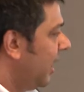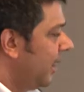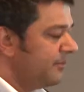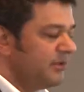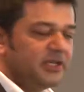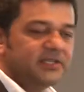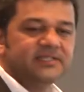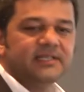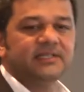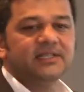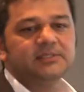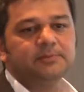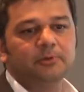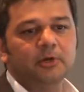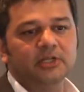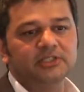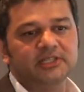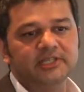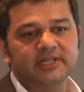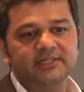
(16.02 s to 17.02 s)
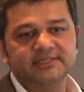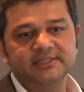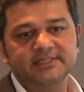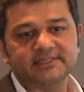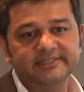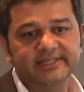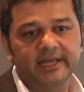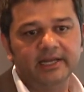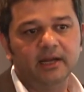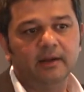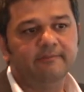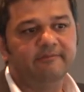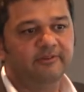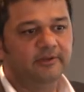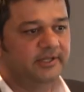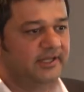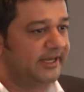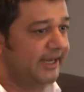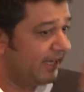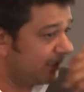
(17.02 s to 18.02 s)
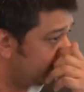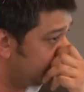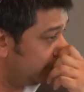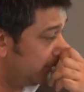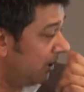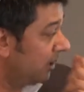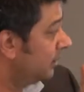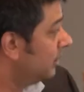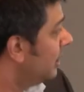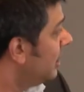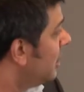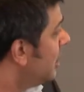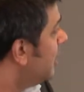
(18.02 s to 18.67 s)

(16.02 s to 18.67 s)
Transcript: I'm using this project as a setup for the next one.